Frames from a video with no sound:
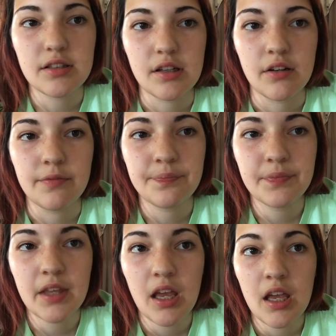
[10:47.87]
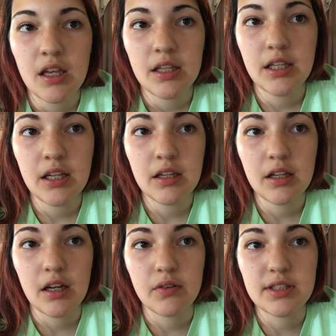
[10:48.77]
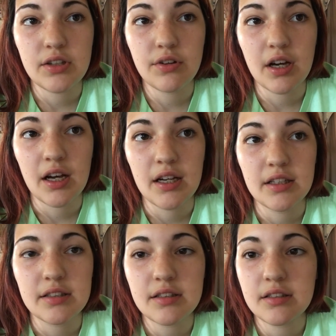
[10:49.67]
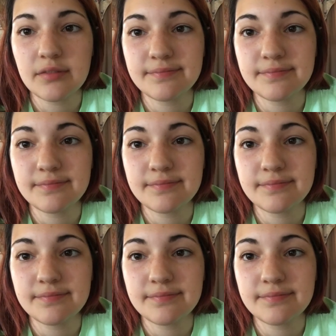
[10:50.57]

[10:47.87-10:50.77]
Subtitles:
So yeah, I'll see you guys